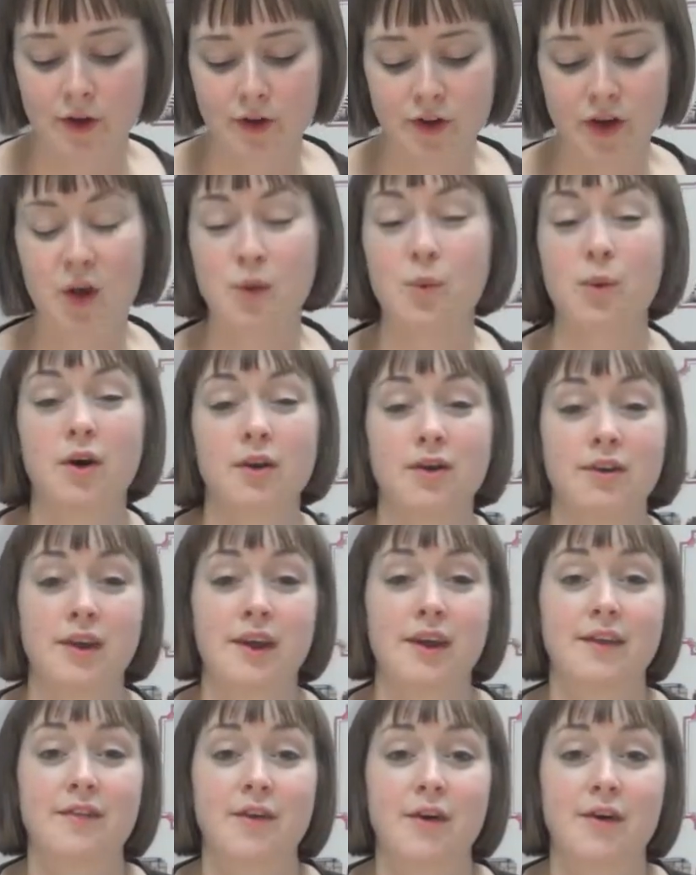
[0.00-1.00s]
No one
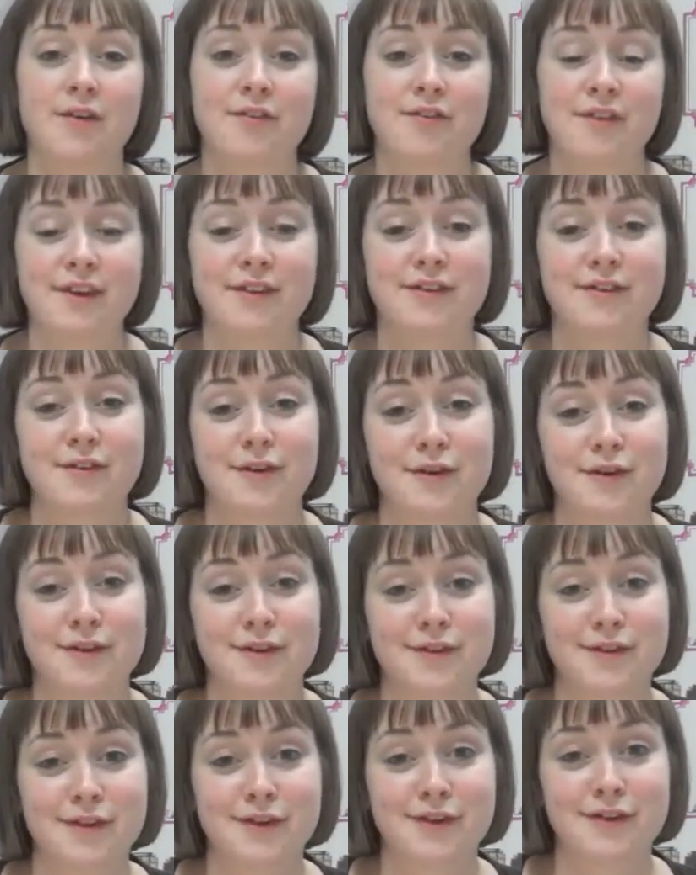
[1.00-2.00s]
in the office
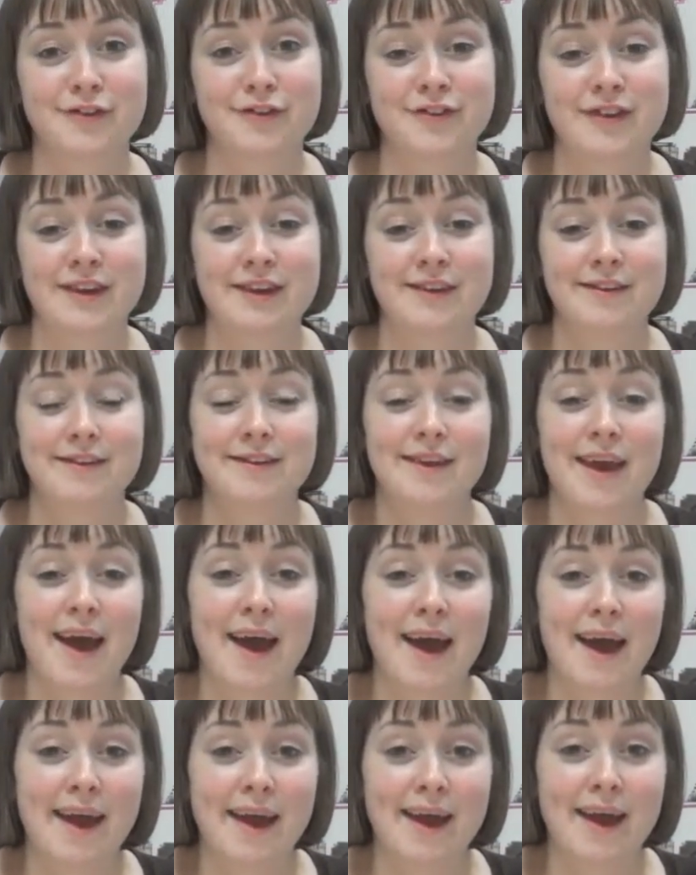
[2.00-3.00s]
knows that she's
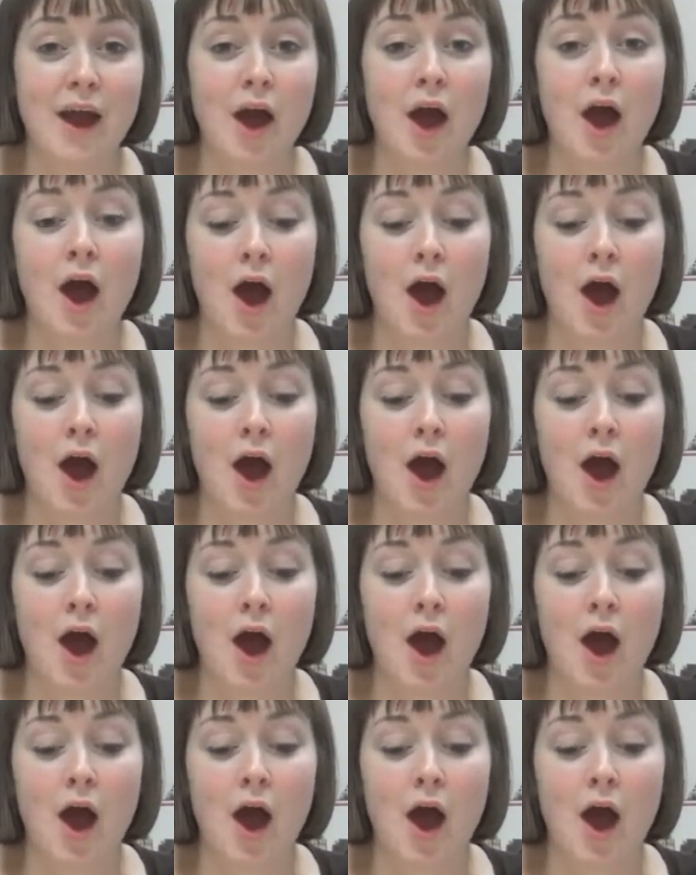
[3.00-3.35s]
gay,